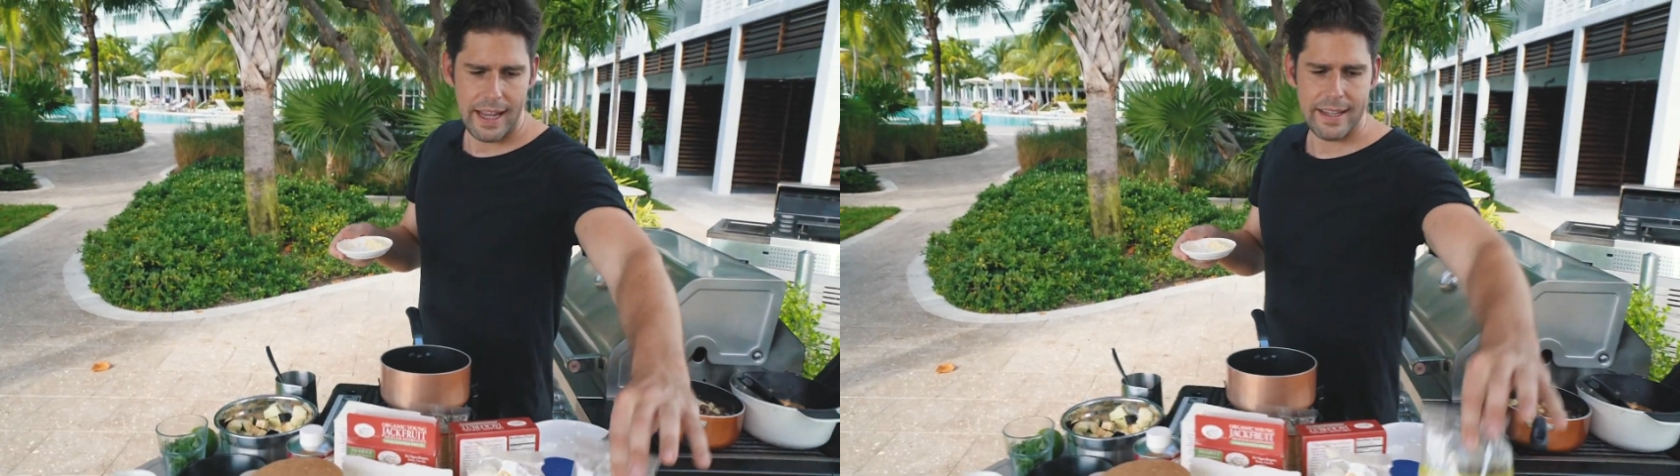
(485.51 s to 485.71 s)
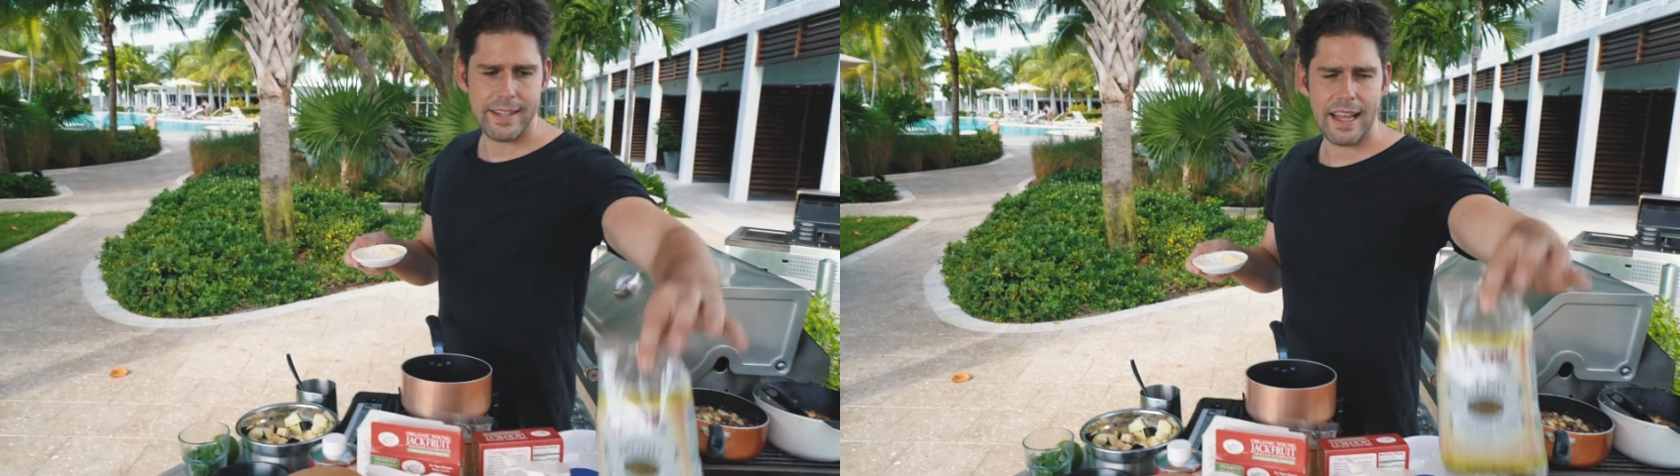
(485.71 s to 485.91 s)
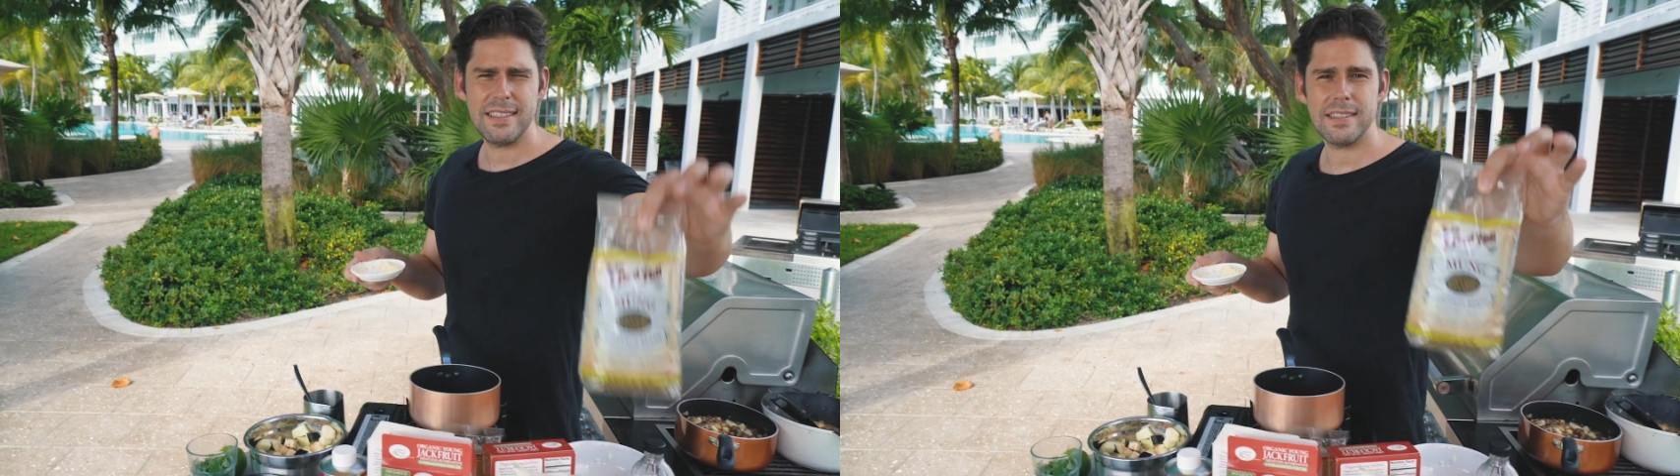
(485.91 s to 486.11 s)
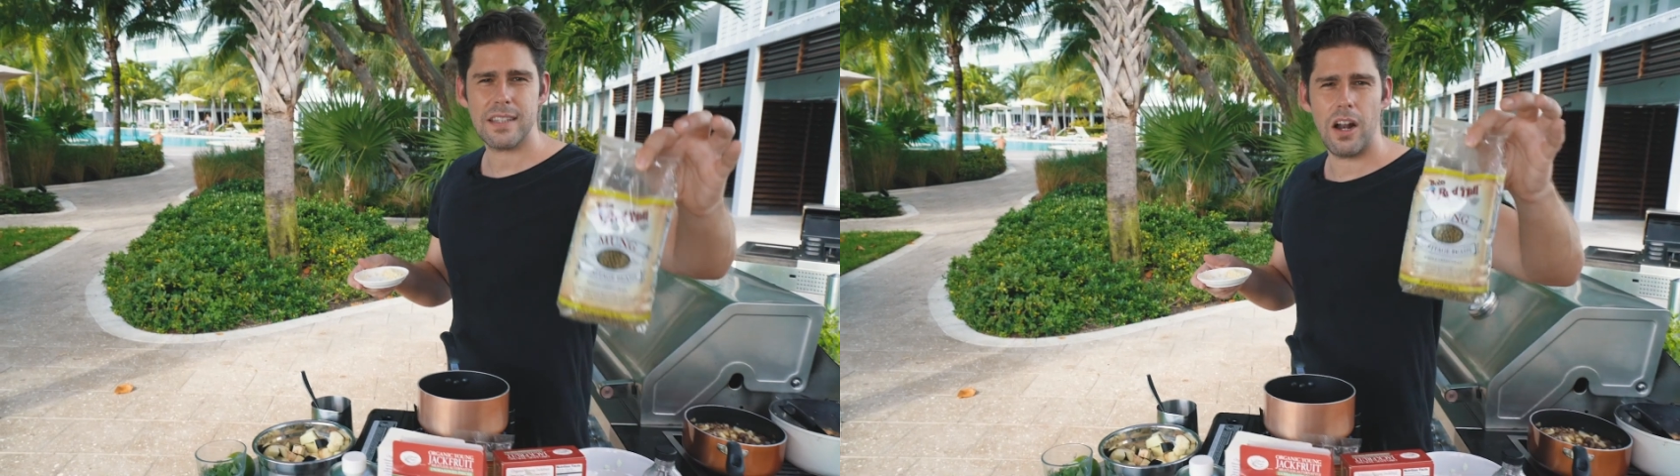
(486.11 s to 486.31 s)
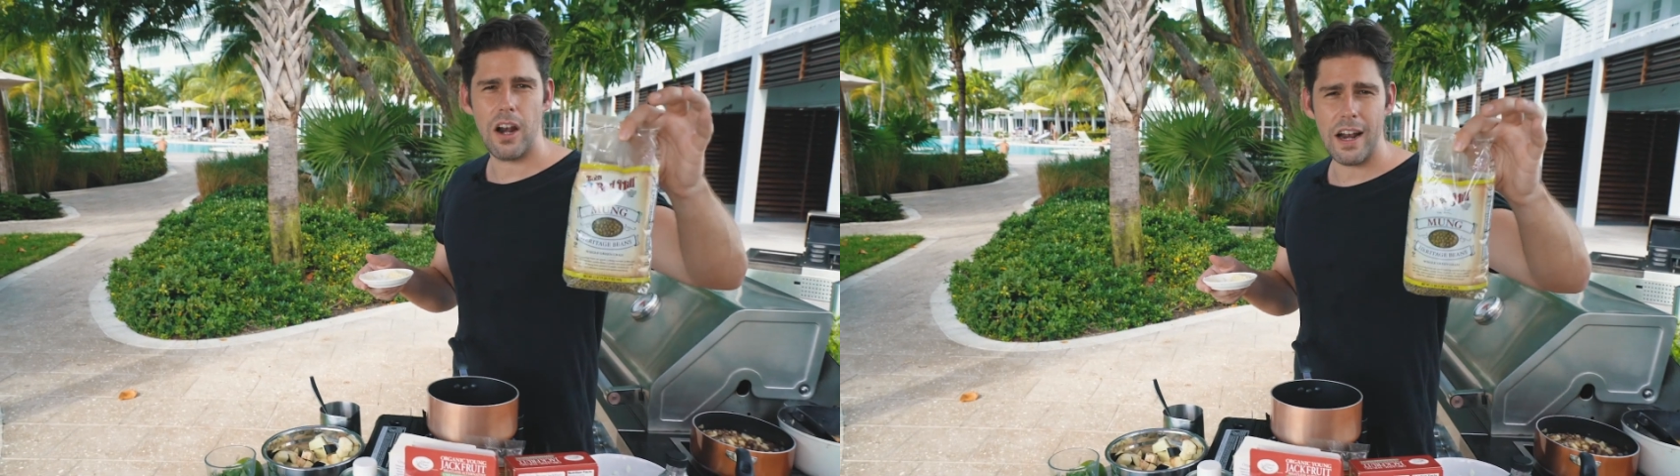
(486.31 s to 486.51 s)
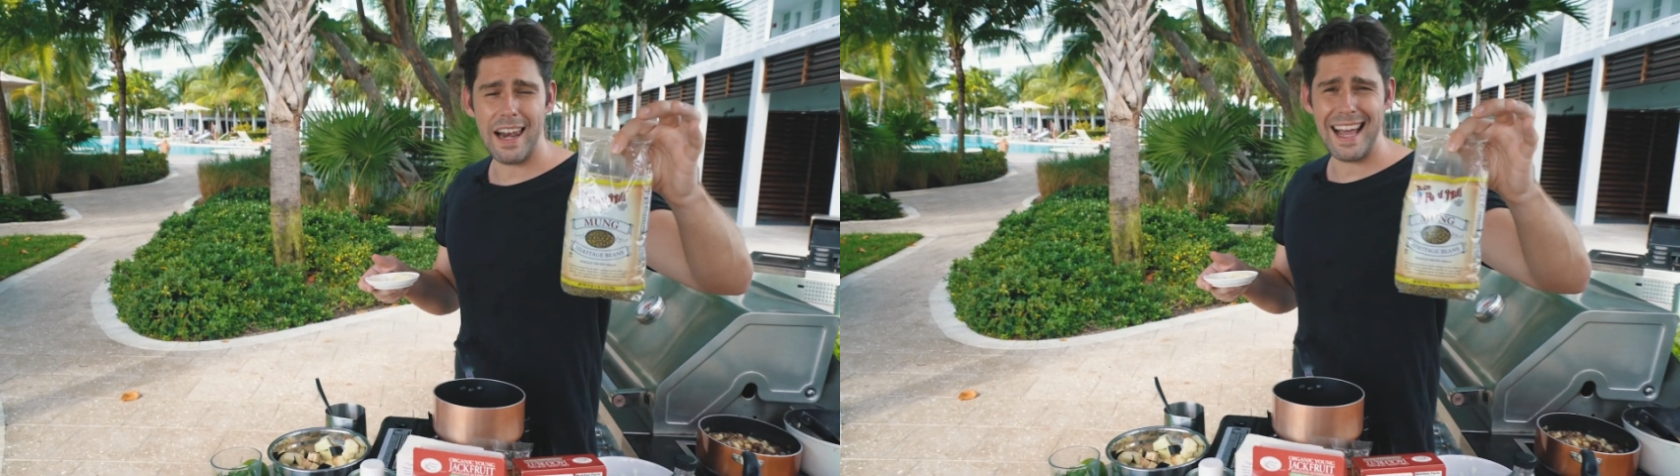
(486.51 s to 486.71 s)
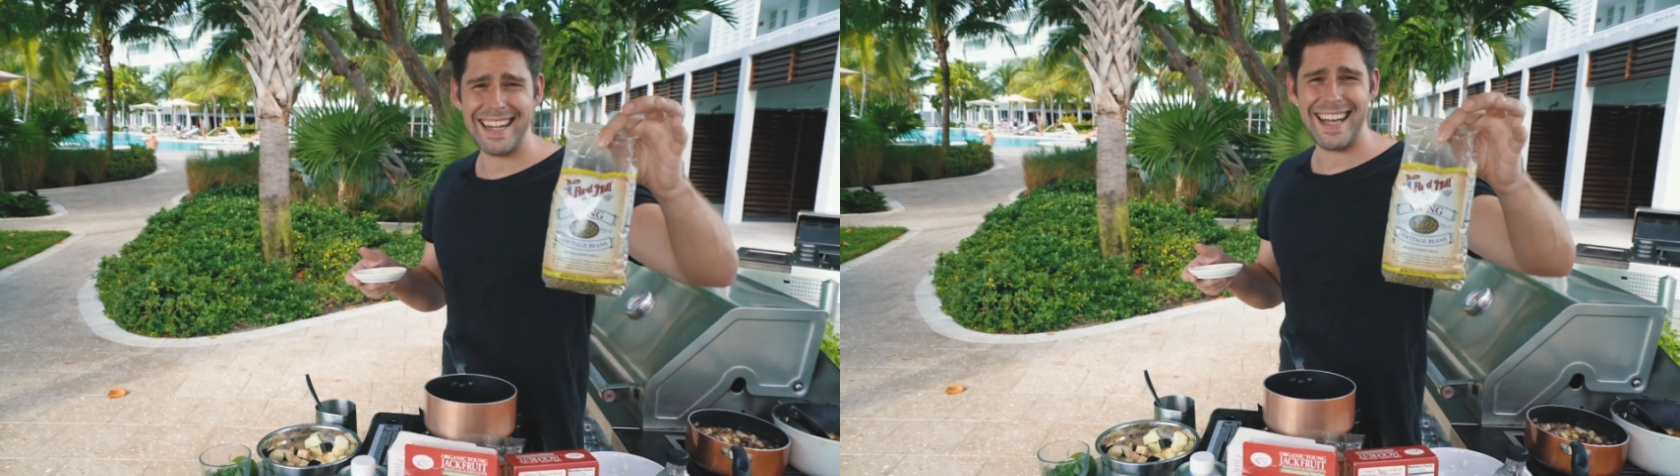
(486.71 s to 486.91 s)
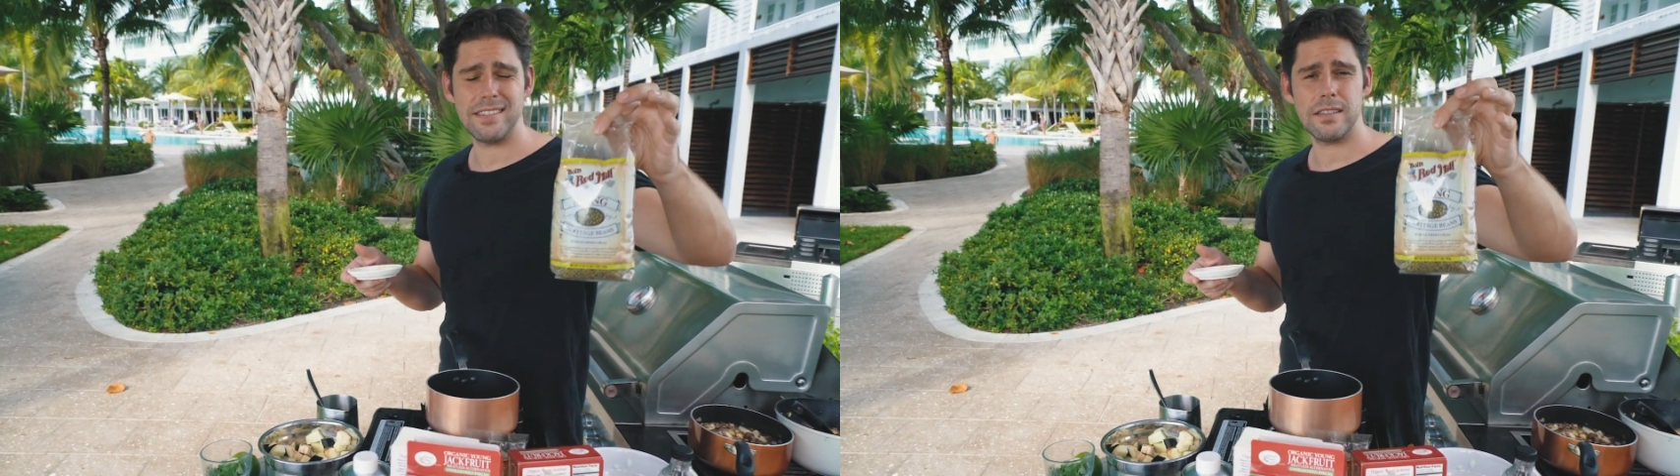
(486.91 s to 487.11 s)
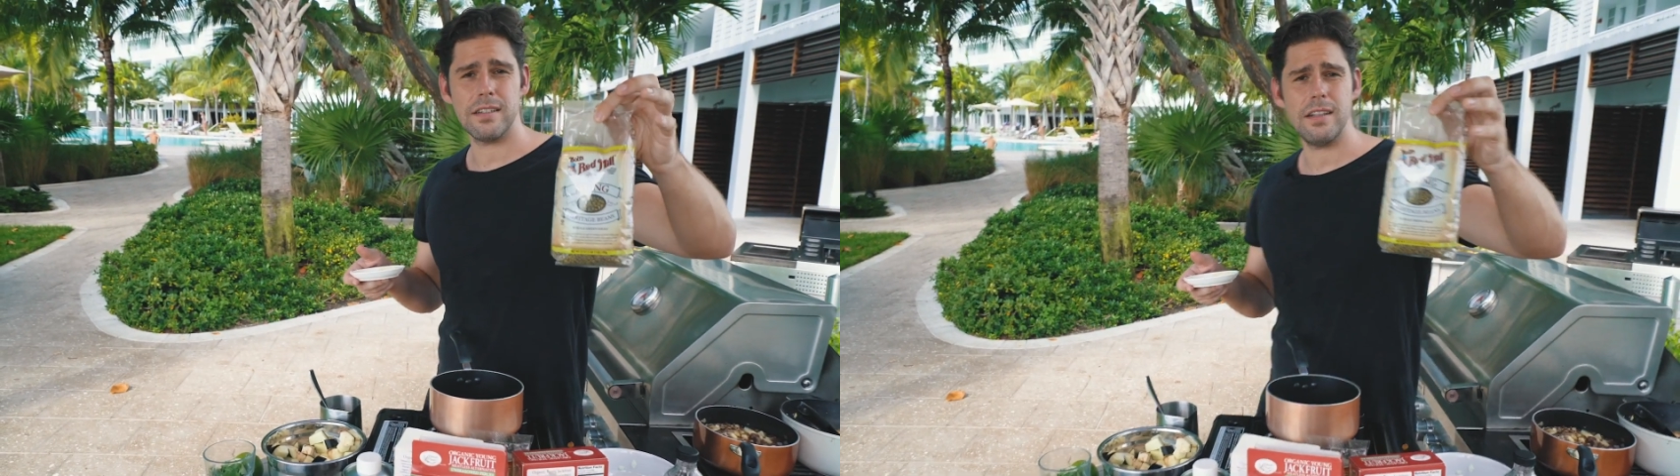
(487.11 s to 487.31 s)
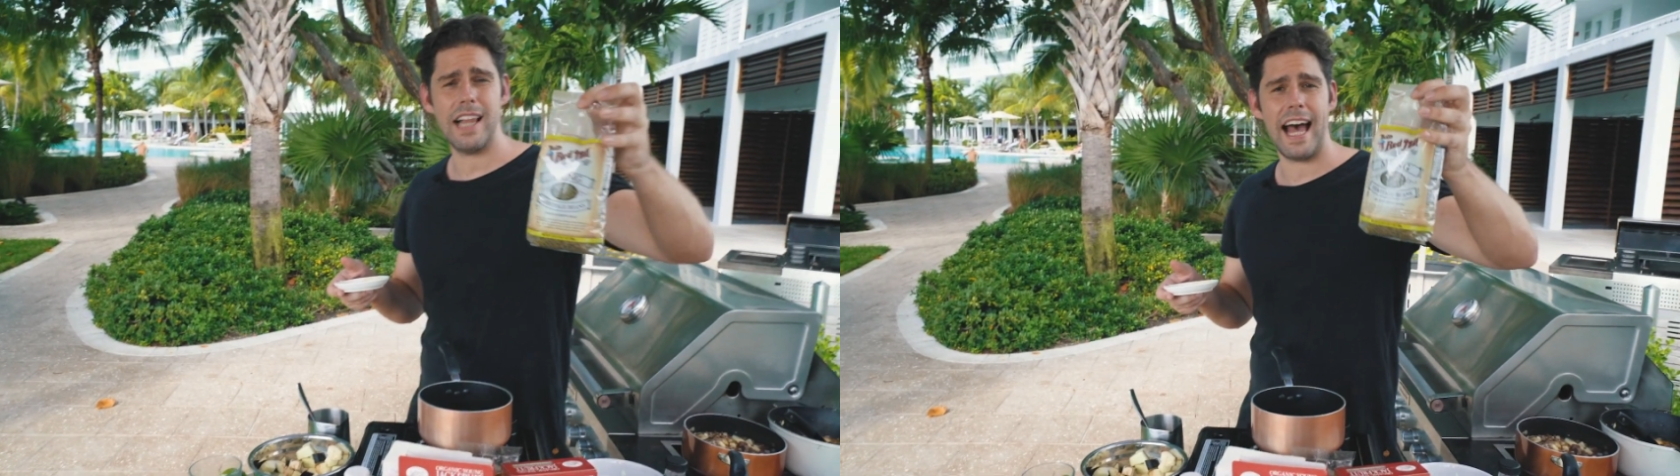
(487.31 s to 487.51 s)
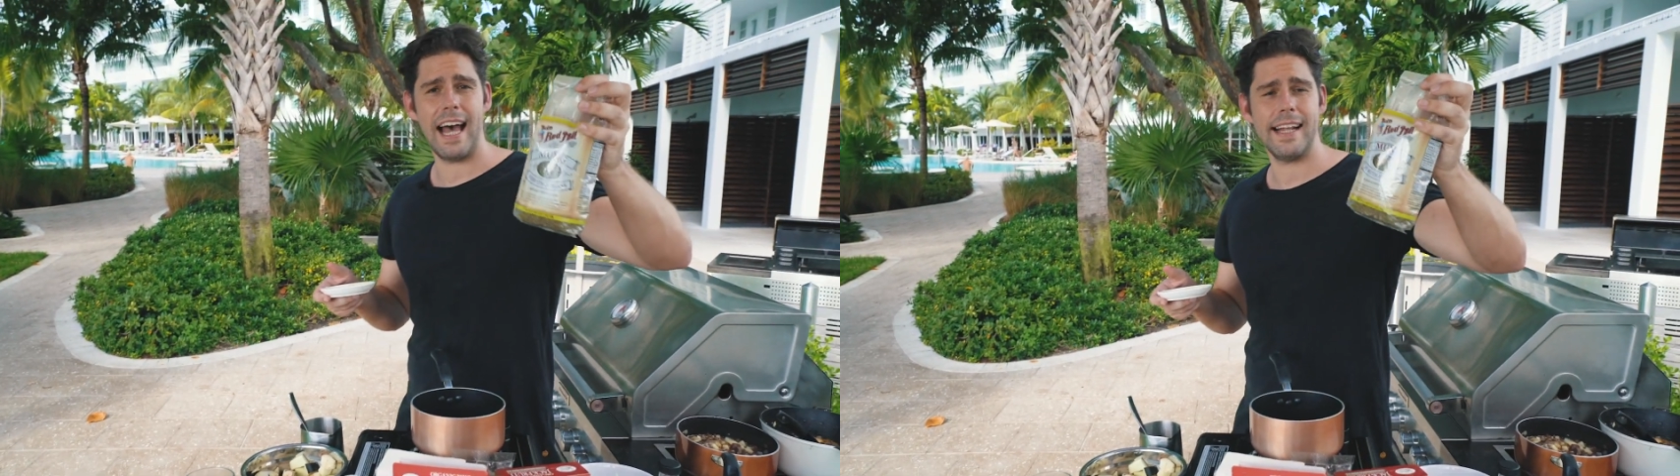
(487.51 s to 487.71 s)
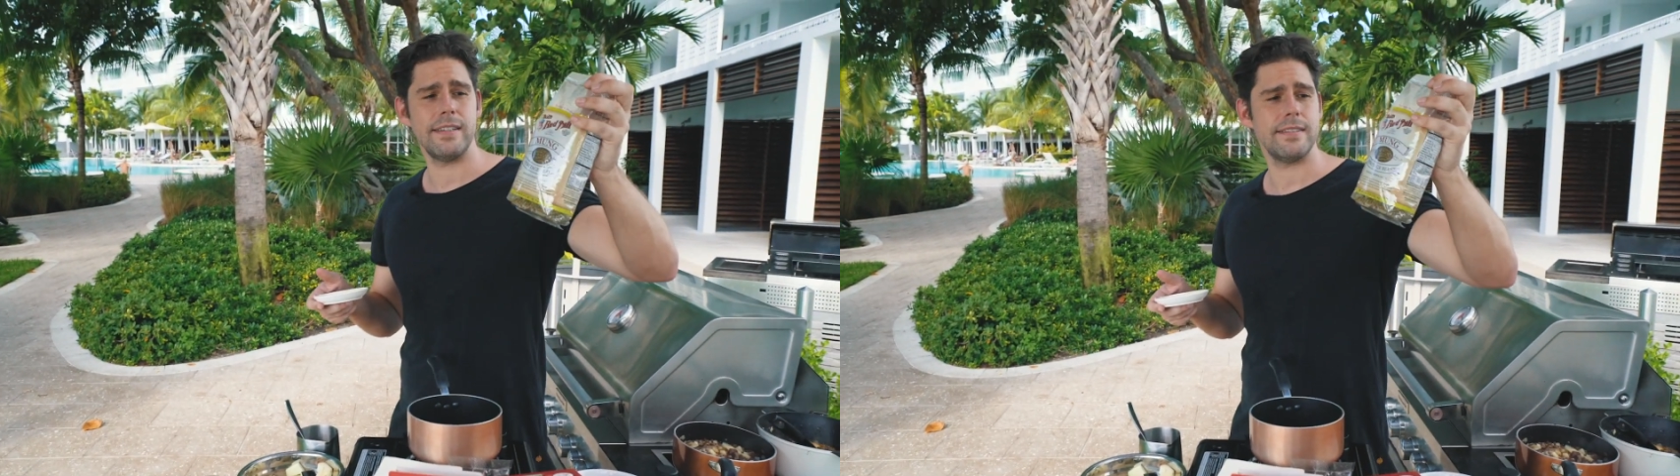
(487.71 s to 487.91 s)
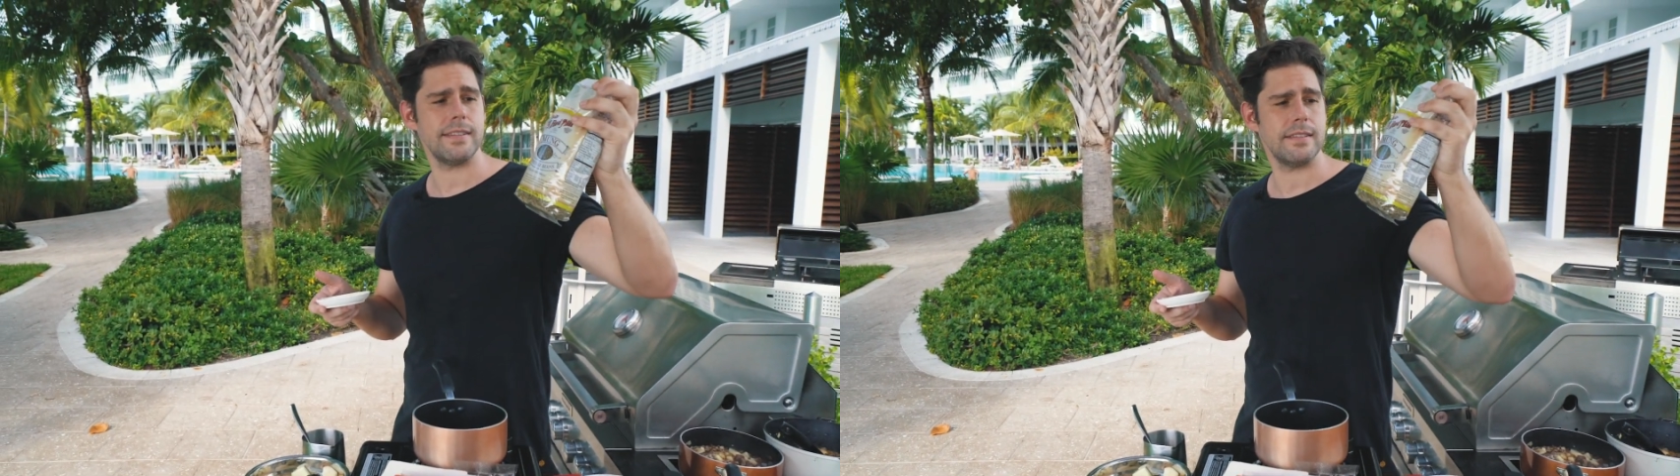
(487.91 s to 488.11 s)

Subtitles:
It tastes a lot like lentil and